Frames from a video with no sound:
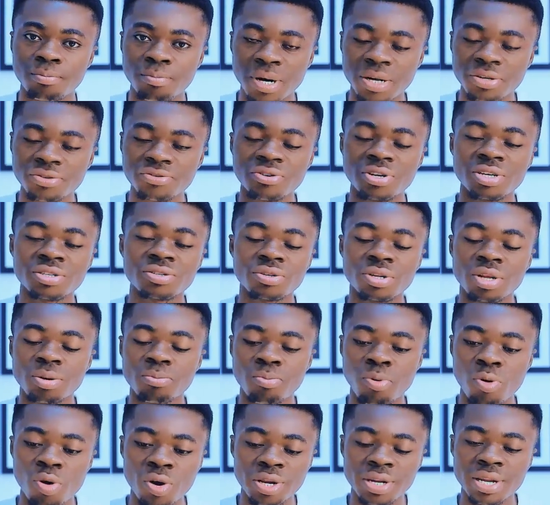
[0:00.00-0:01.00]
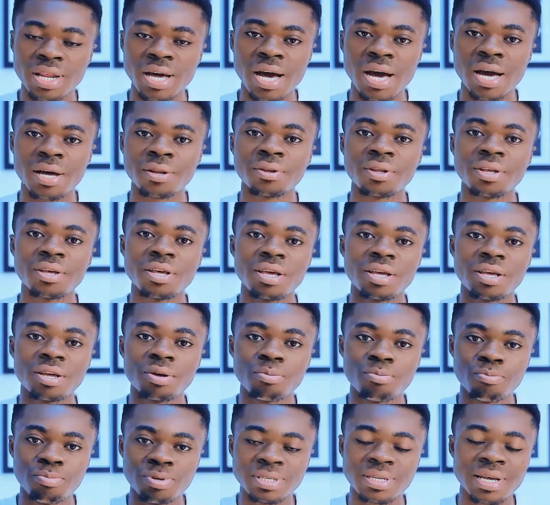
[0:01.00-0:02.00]
buttress on the point that
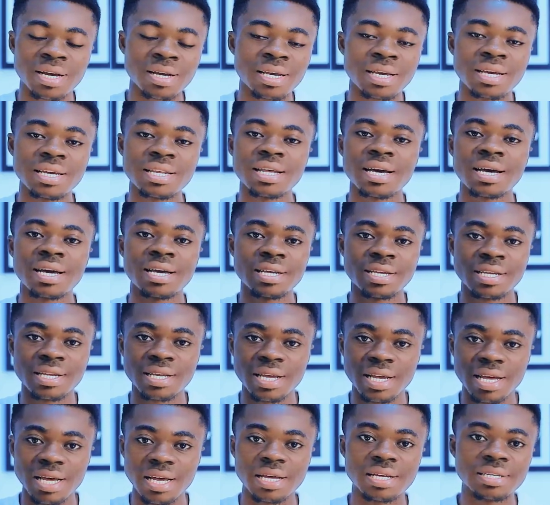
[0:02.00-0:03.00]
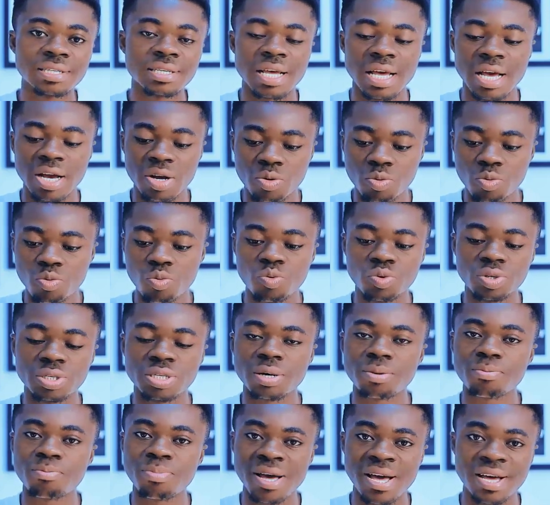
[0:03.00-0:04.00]
Bisa Kdei is a
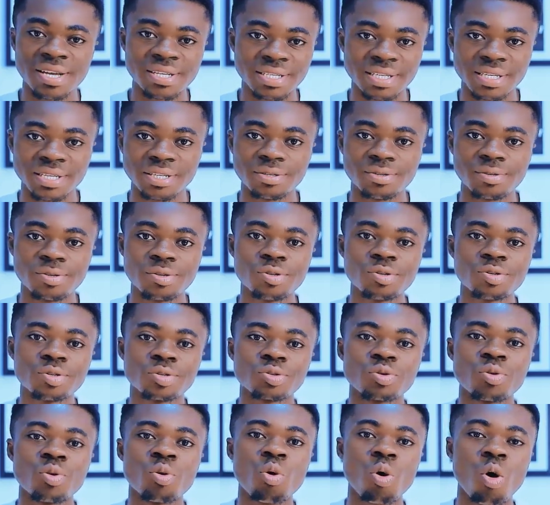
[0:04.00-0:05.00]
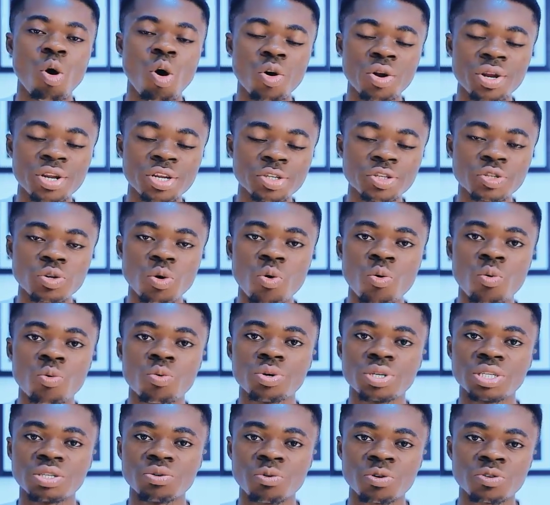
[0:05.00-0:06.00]
good person. So on the
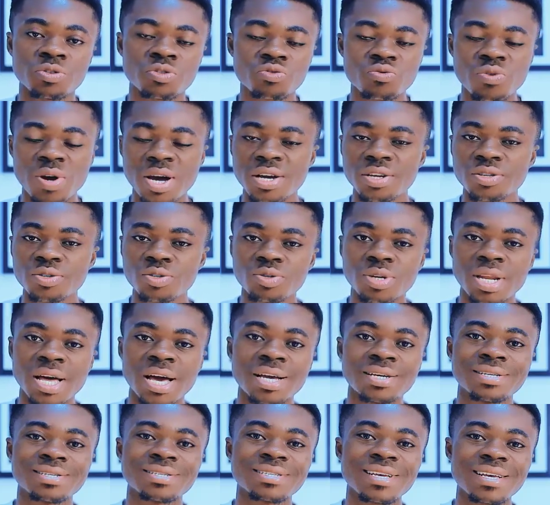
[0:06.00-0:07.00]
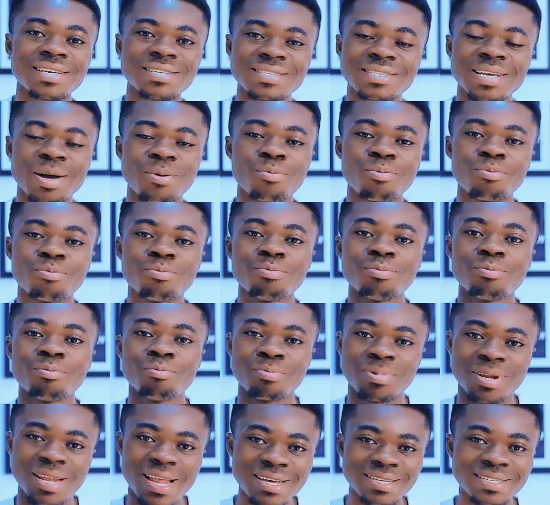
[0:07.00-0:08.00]
show, she was trying to like send some
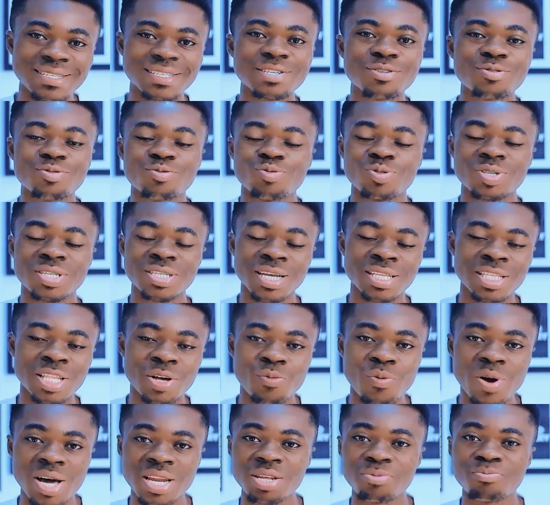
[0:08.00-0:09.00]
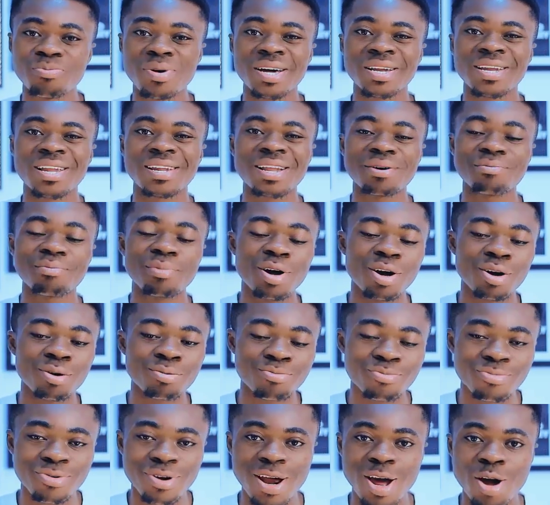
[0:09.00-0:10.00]
blasting to Shatta Wale, but Nana Ama
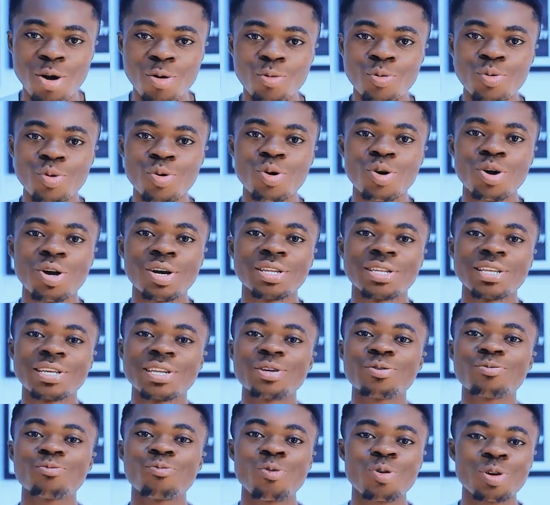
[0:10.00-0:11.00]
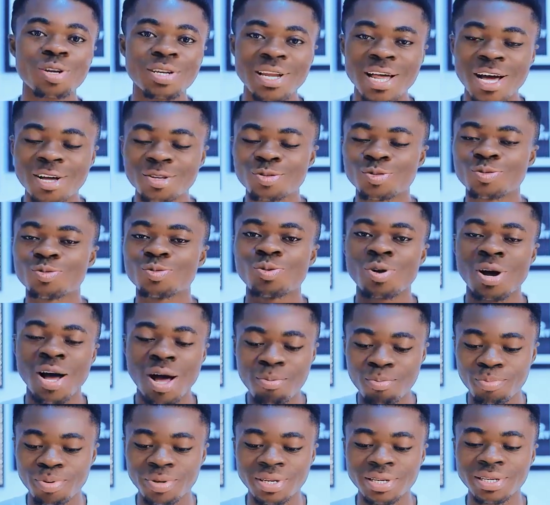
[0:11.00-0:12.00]
McBrown didn't want that to
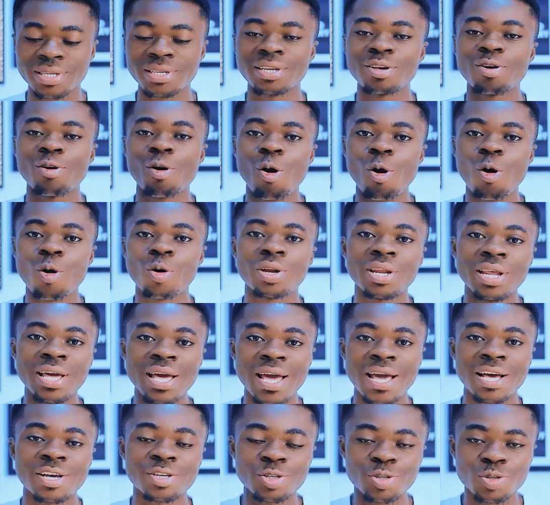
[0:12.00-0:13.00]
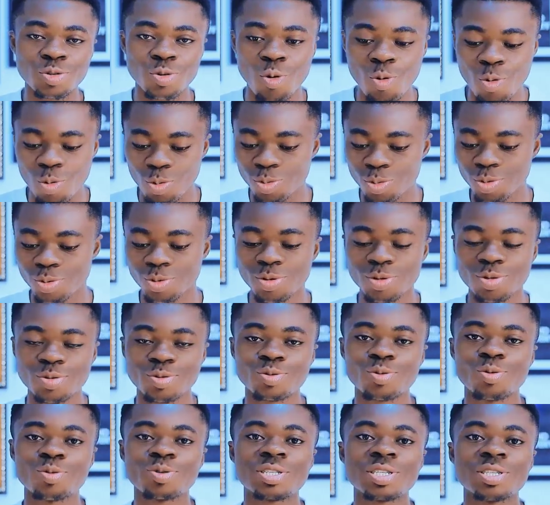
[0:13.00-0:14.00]
happen on her show.
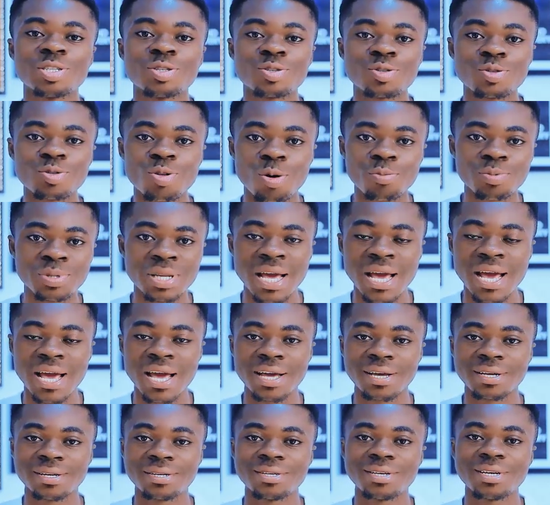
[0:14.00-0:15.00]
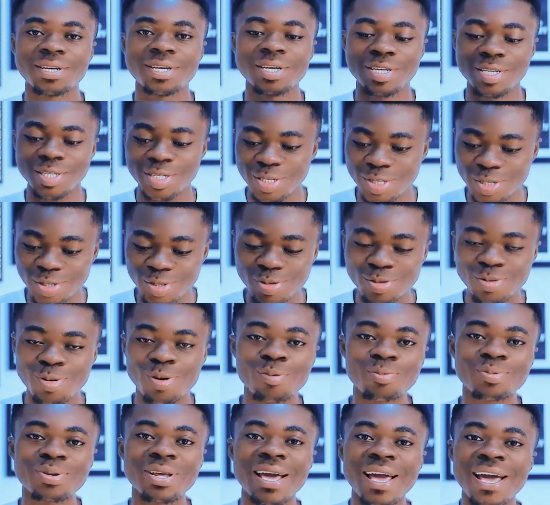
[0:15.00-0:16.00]
So she stopped her. She
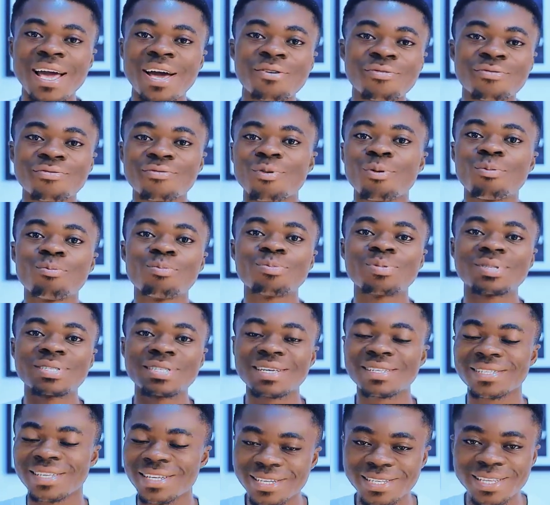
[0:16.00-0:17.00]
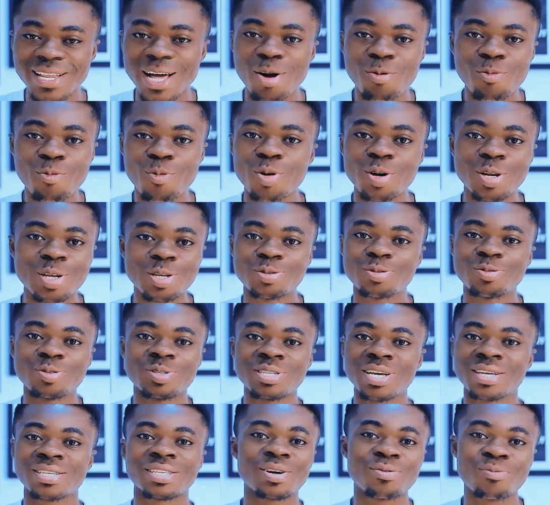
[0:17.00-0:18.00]
stopped her from sending that warning to
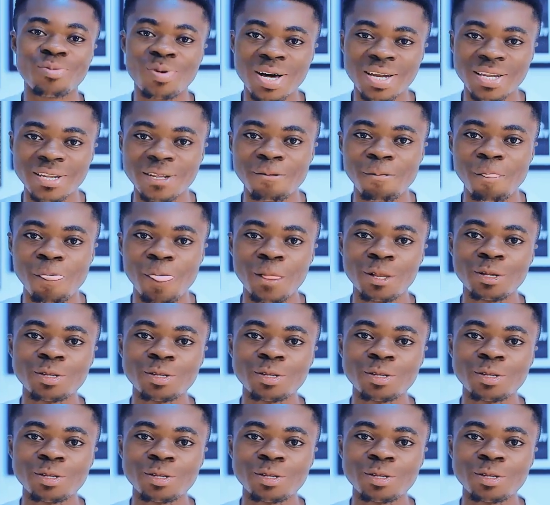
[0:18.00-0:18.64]
Shatta Wale.